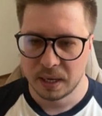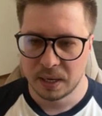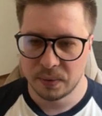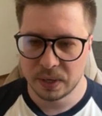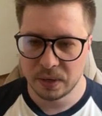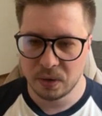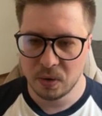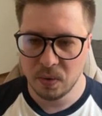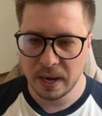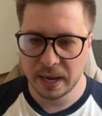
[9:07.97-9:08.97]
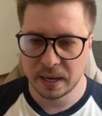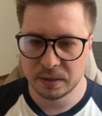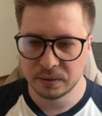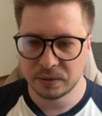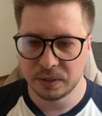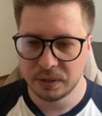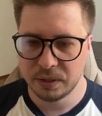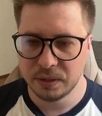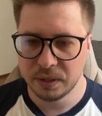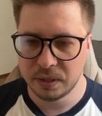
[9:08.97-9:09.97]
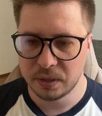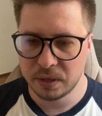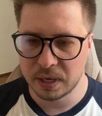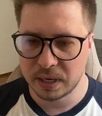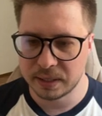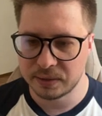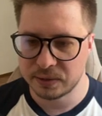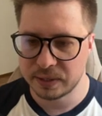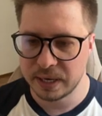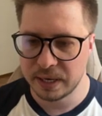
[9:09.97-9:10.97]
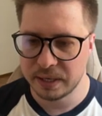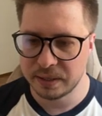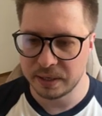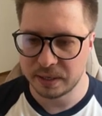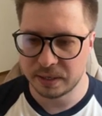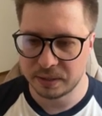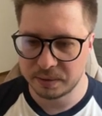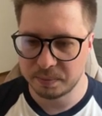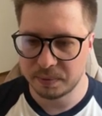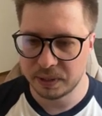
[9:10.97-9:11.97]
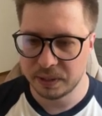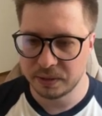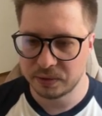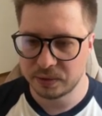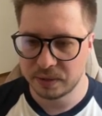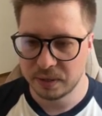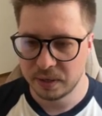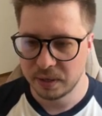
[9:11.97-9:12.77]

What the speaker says: Here we go, and here I say that please